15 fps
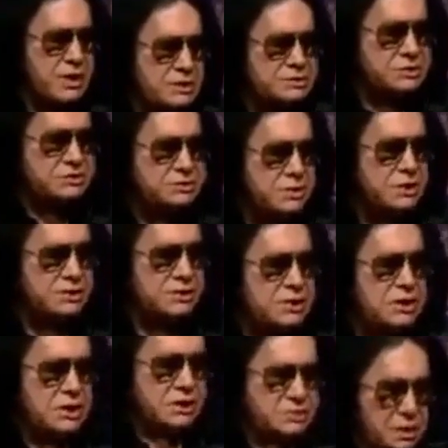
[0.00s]
I just went,
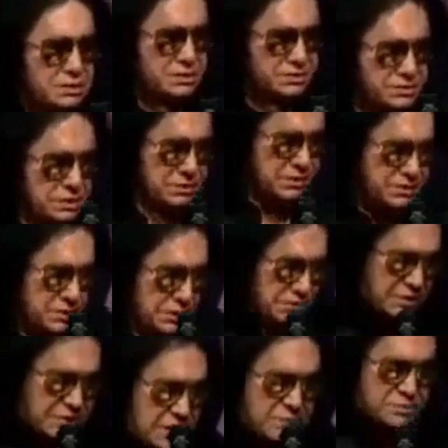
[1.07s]
I
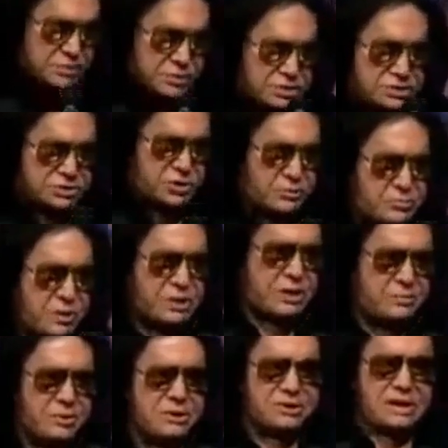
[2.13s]
was just jumping
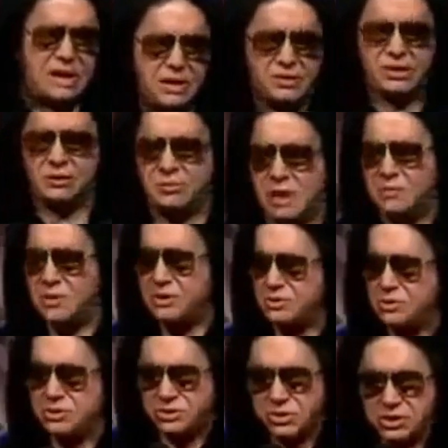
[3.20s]
up and down. And my mother
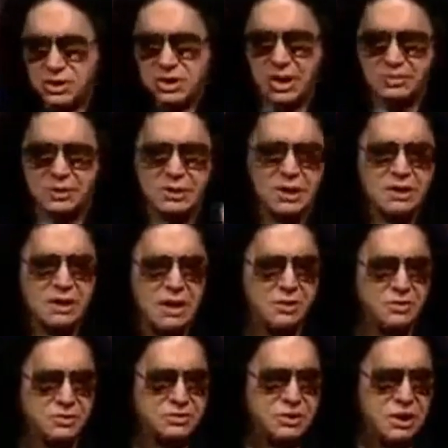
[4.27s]
was looking at me like I
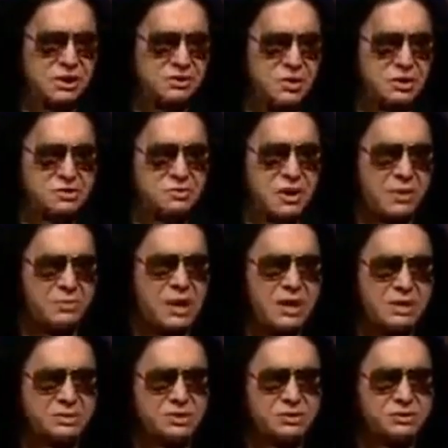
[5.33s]
lost my
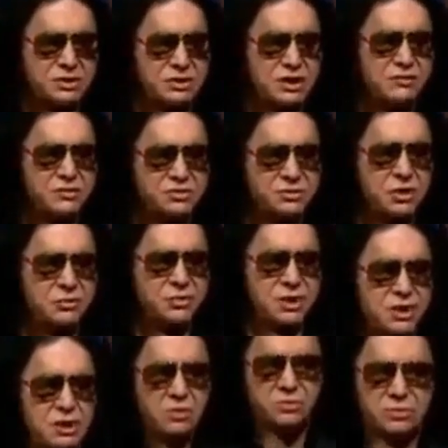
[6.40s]
mind, because she never saw me
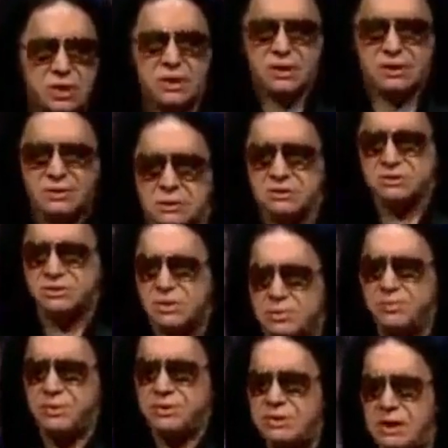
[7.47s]
go like this,
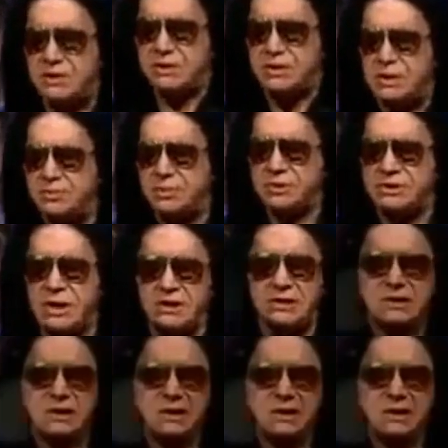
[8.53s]
up and down and up and down.